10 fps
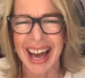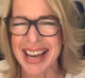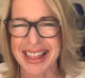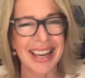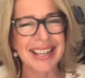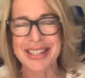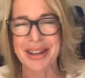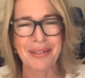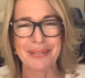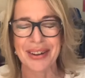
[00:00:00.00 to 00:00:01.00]
I think it's
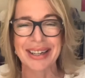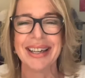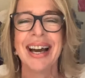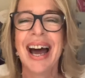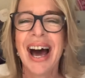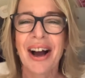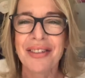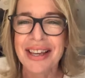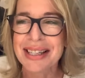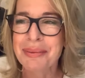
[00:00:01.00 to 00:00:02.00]
so funny.
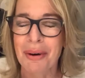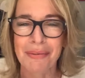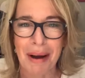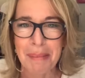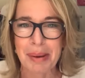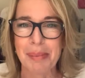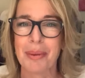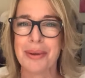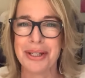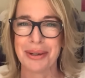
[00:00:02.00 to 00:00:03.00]
I think it's what fat
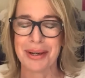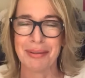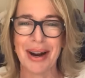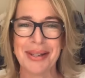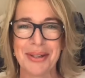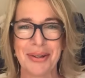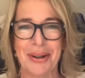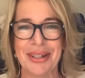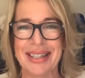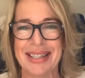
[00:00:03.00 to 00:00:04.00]
people would do in a
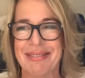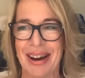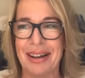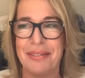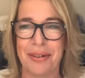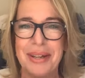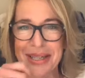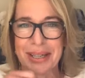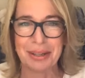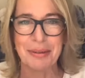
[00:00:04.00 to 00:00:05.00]
restaurant, right? If you're
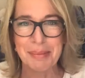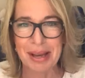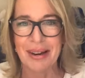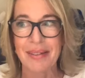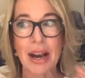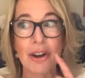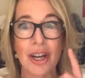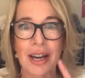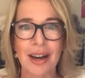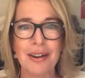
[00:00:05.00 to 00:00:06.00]
eating your meal and they're
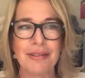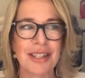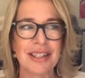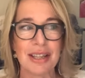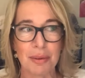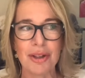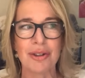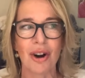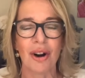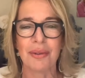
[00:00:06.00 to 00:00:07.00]
looking over to see what
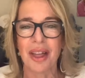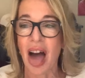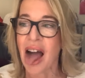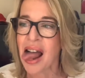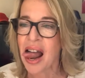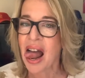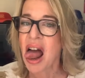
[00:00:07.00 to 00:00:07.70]
you got there.